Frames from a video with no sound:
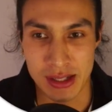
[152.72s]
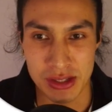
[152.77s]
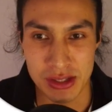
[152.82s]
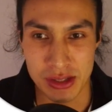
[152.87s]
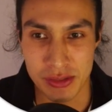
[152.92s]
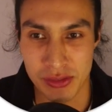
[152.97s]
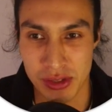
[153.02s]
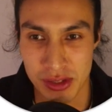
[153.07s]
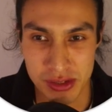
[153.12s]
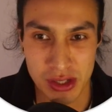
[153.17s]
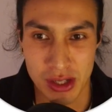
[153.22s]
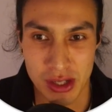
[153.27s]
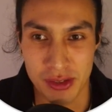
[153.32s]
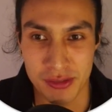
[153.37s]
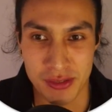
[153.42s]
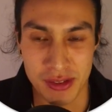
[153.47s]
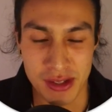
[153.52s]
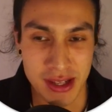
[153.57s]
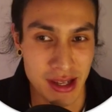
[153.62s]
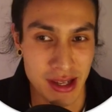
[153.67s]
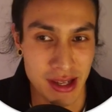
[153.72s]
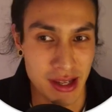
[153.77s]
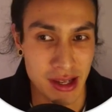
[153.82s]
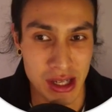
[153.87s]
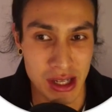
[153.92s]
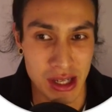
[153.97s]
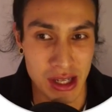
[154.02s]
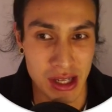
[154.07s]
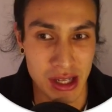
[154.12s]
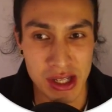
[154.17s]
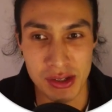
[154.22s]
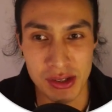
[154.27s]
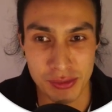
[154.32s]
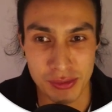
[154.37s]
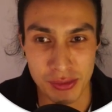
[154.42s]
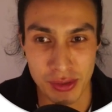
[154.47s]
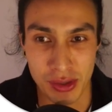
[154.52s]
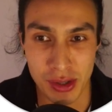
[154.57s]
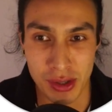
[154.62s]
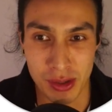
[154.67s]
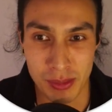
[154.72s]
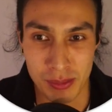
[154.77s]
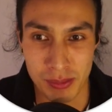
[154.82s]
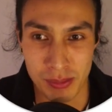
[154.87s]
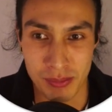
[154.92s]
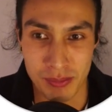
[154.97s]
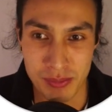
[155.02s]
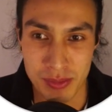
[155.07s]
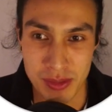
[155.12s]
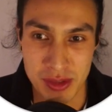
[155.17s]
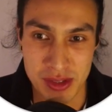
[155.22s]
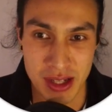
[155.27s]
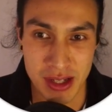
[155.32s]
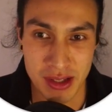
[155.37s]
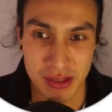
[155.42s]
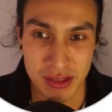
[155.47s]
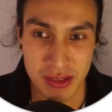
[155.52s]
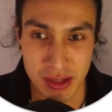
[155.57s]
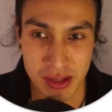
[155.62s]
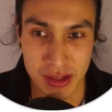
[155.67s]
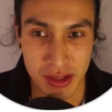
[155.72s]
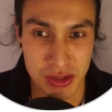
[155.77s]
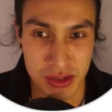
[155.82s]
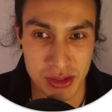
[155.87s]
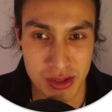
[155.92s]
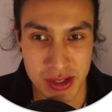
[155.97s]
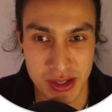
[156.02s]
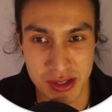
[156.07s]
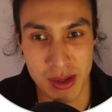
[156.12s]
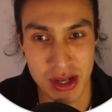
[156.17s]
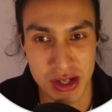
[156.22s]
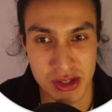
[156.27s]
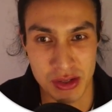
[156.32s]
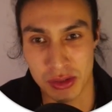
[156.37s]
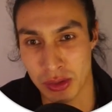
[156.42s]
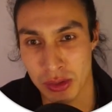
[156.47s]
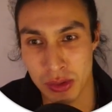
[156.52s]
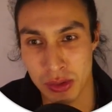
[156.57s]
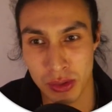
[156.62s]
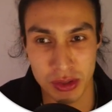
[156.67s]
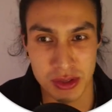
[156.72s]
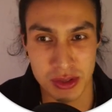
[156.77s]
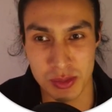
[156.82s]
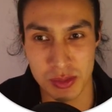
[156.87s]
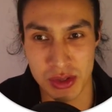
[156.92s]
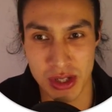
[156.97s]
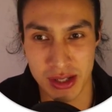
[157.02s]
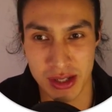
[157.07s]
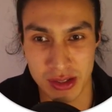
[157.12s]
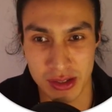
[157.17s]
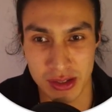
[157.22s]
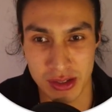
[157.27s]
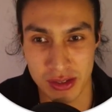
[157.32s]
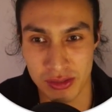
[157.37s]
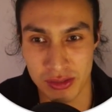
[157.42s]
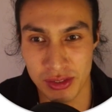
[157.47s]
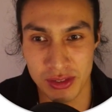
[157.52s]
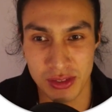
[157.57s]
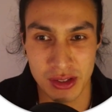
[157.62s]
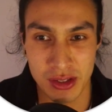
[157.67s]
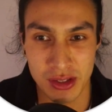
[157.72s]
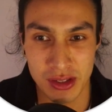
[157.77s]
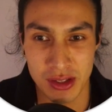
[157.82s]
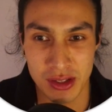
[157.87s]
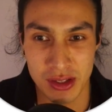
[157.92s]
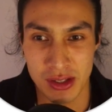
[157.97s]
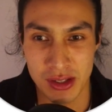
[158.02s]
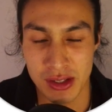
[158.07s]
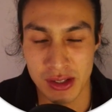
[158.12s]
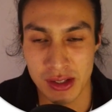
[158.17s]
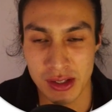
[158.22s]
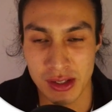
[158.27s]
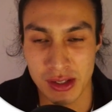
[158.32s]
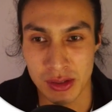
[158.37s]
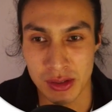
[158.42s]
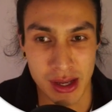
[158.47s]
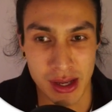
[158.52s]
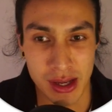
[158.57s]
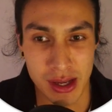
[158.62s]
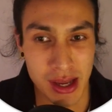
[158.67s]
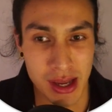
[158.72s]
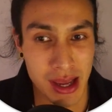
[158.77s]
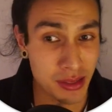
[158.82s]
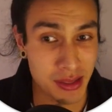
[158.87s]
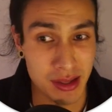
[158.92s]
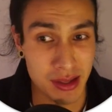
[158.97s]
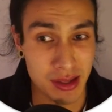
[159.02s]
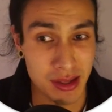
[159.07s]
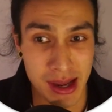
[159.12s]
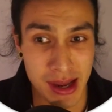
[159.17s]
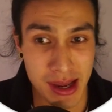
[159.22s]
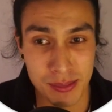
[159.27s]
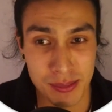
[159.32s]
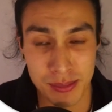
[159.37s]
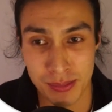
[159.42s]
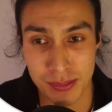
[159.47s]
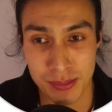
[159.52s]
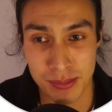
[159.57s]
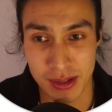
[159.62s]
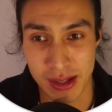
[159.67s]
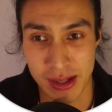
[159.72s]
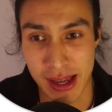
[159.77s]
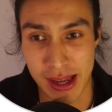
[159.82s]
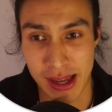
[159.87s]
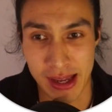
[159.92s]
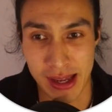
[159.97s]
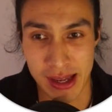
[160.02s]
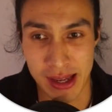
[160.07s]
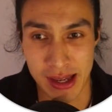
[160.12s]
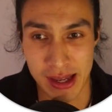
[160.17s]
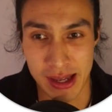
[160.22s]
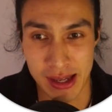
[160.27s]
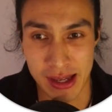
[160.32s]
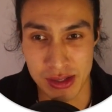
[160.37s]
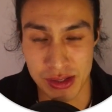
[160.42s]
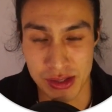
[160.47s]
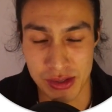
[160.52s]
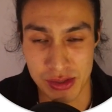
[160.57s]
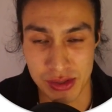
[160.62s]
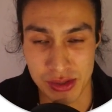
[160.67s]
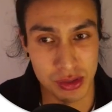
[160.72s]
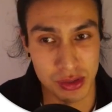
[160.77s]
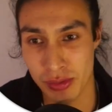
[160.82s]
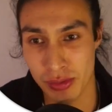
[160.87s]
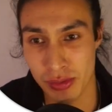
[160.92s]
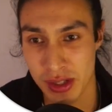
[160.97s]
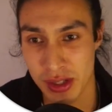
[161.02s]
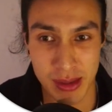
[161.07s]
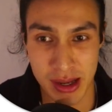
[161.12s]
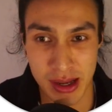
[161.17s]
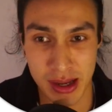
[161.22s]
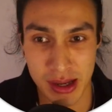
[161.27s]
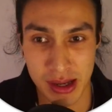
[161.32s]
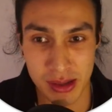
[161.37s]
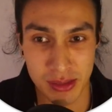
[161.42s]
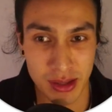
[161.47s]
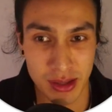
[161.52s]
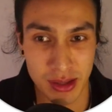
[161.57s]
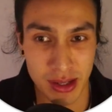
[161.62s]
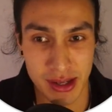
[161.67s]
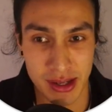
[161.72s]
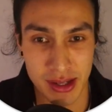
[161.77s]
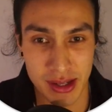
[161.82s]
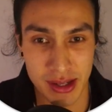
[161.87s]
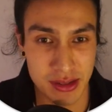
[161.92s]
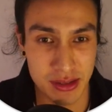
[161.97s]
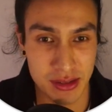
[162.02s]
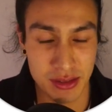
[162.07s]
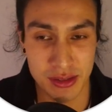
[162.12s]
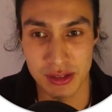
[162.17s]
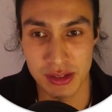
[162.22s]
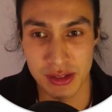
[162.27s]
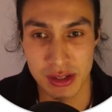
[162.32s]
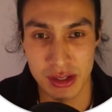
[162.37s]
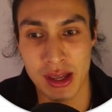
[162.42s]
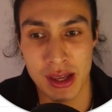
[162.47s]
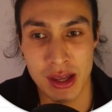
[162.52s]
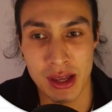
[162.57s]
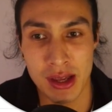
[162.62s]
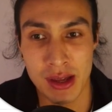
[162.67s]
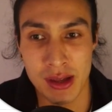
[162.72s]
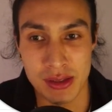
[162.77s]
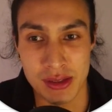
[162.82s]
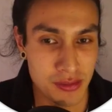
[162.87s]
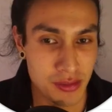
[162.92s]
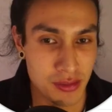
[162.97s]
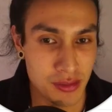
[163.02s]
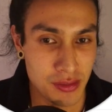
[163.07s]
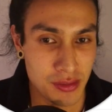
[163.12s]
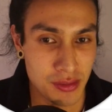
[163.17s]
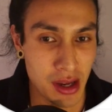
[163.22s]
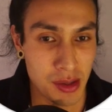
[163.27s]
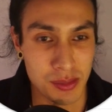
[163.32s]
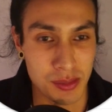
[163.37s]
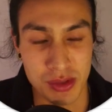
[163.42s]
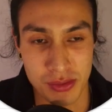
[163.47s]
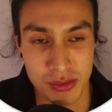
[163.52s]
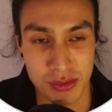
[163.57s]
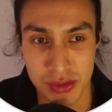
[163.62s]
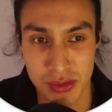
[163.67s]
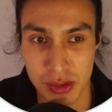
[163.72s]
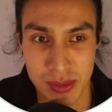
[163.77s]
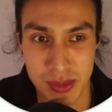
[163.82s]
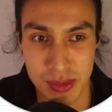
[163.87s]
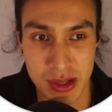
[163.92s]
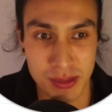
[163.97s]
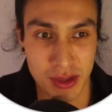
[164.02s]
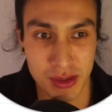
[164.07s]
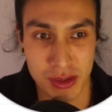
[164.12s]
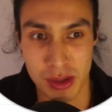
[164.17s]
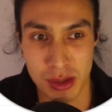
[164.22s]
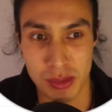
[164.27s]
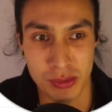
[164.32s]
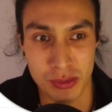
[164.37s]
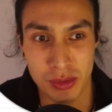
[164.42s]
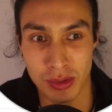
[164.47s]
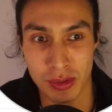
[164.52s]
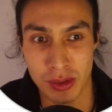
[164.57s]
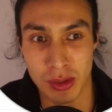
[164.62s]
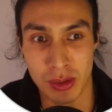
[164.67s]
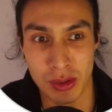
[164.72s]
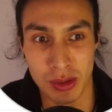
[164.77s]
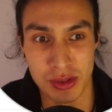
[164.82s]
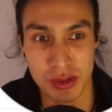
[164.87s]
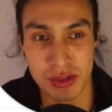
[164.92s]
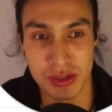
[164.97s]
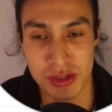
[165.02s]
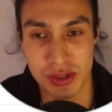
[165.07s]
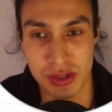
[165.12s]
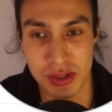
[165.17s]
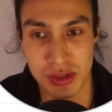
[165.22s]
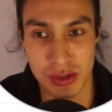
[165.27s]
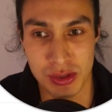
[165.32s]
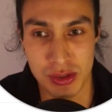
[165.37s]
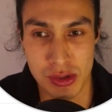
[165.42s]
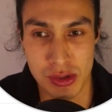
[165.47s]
got stuff in here from setting the learner transformation and course objectives, uh, empathy maps and curriculum outlines. This has helped a few people I know before the launch to